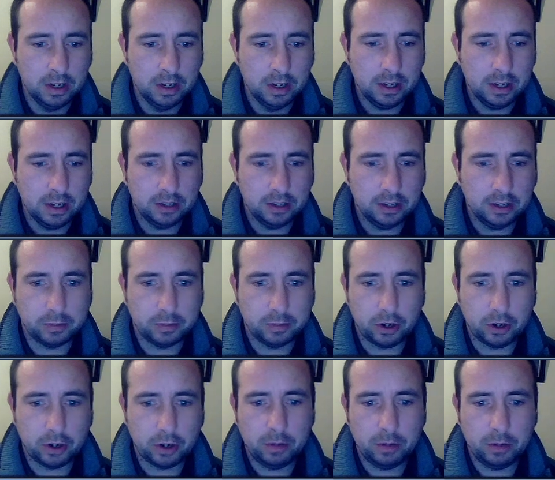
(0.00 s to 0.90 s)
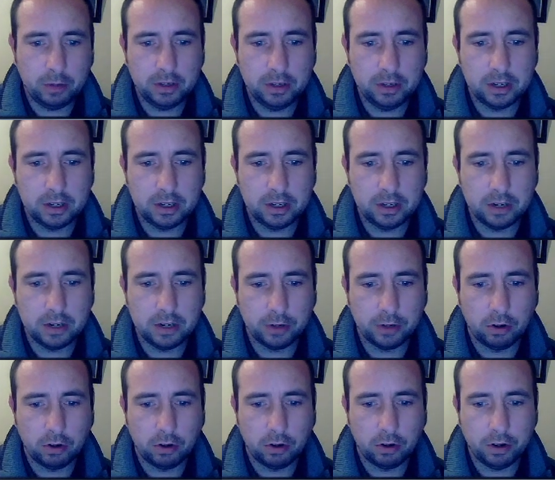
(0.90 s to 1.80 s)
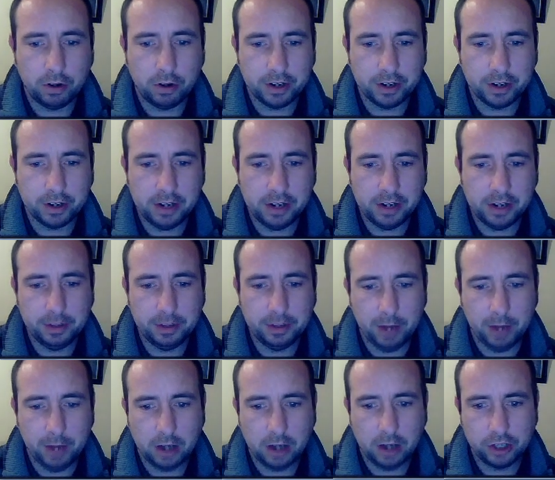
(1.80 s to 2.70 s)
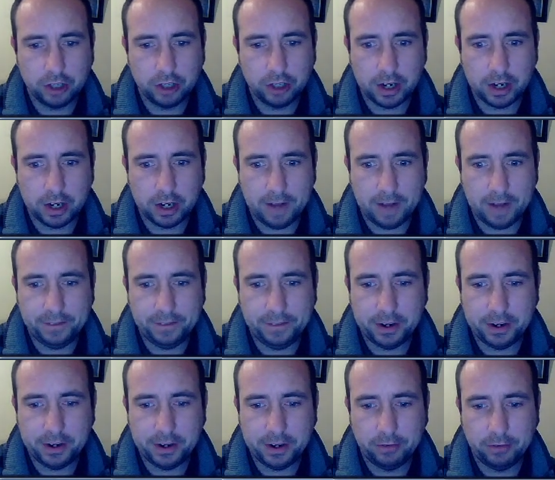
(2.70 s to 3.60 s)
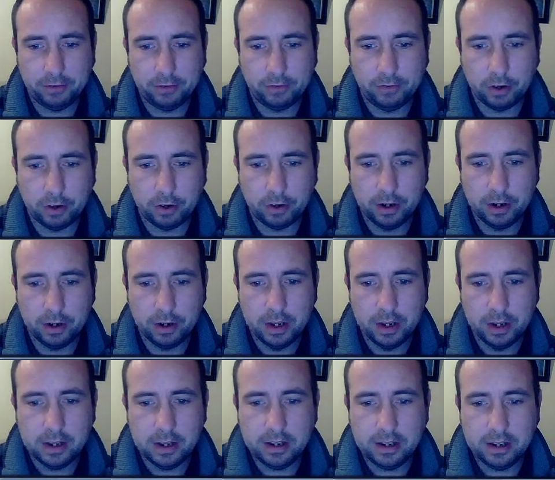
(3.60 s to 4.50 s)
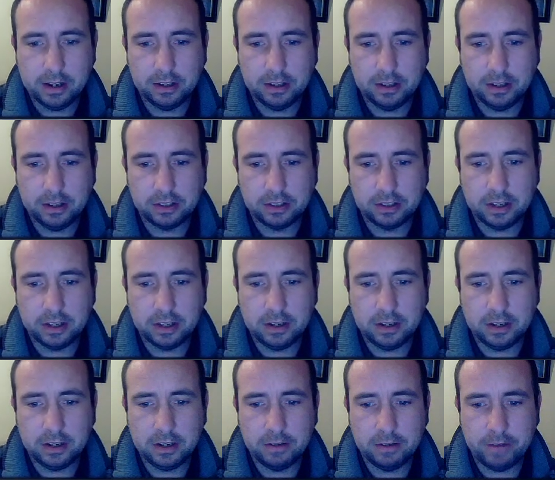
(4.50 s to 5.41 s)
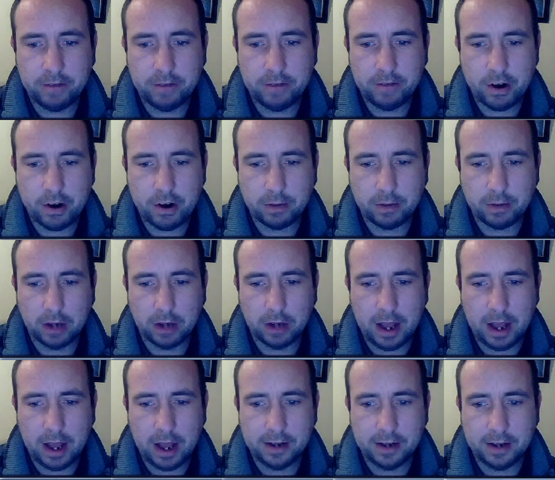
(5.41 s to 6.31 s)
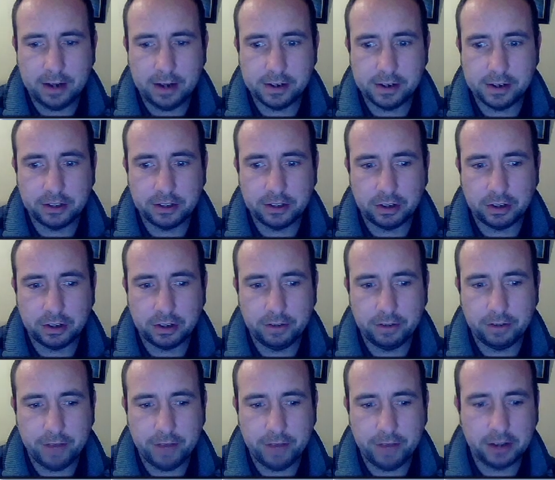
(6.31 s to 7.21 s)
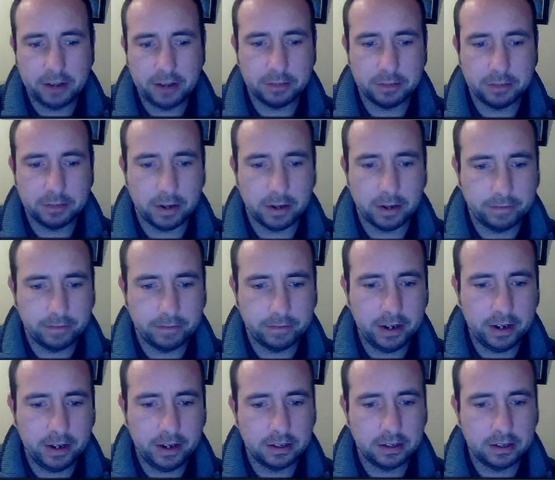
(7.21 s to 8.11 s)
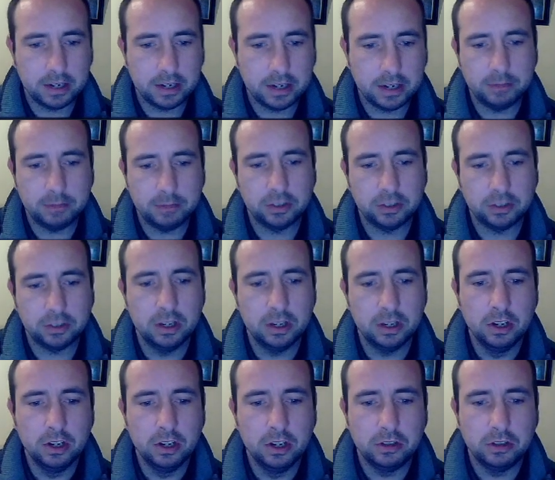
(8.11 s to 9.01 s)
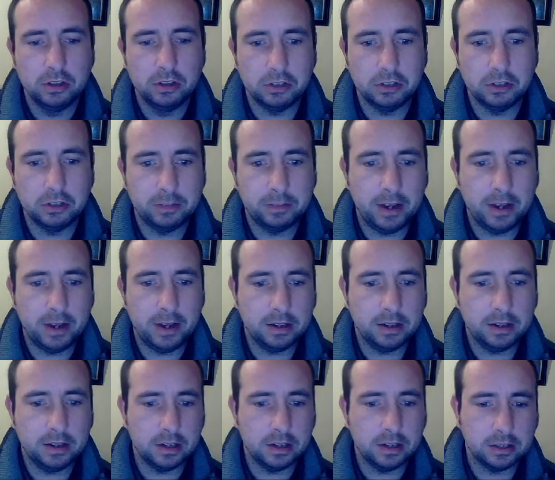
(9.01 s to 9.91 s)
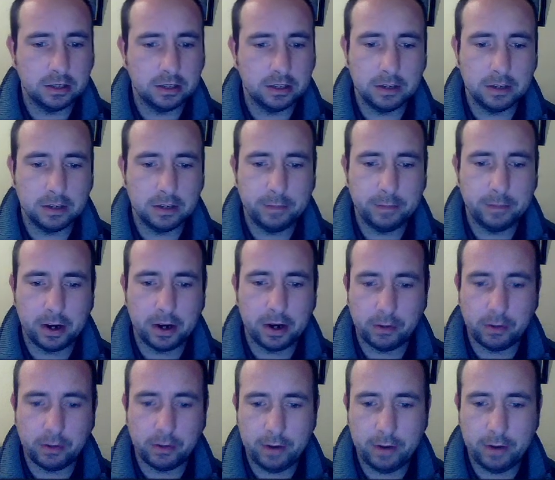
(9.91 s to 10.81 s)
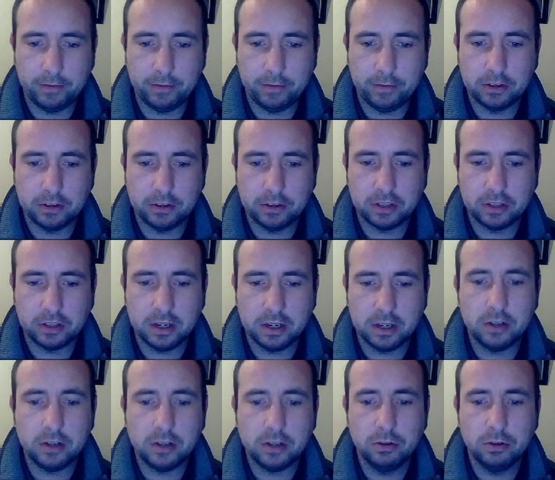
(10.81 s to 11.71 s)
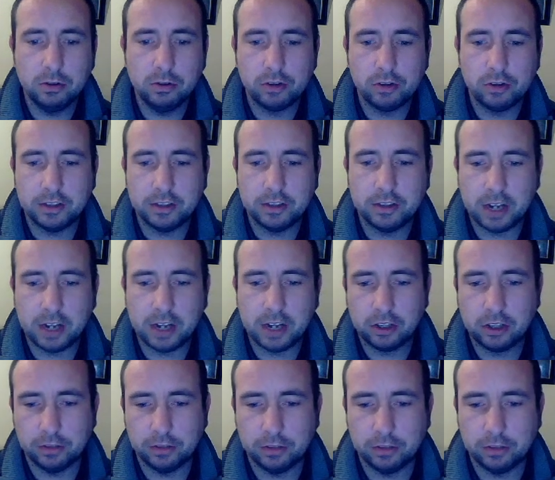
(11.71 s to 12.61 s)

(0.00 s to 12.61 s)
is permanently recorded in the blockchain and therefore is invariable and is unaffected by failed attempts to spend it by reference in a new transaction.